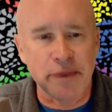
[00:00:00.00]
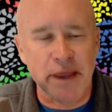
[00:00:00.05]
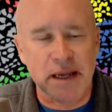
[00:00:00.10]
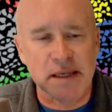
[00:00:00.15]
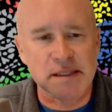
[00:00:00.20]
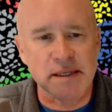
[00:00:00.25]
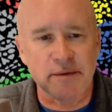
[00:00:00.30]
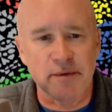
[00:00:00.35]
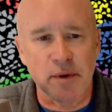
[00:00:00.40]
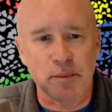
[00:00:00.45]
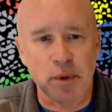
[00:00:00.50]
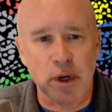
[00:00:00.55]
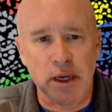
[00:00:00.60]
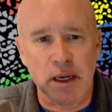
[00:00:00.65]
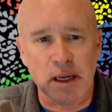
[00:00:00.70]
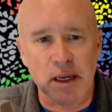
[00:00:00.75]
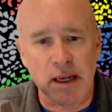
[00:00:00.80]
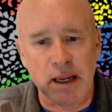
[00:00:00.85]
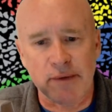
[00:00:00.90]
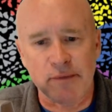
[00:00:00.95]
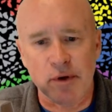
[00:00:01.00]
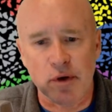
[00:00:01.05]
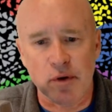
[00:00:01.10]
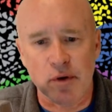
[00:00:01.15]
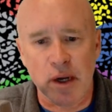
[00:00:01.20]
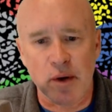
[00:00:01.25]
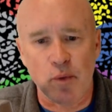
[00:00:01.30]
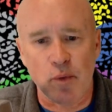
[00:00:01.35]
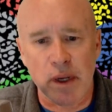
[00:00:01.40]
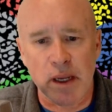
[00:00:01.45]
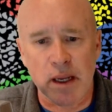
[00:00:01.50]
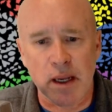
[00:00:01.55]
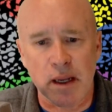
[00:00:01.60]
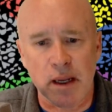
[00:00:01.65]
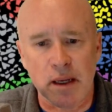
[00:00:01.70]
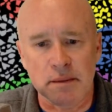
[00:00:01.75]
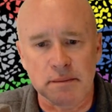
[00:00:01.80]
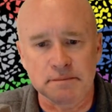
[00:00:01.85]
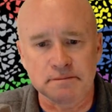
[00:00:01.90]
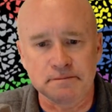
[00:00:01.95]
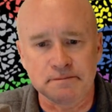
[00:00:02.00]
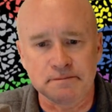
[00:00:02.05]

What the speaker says: Thanks, everybody, and have a great weekend.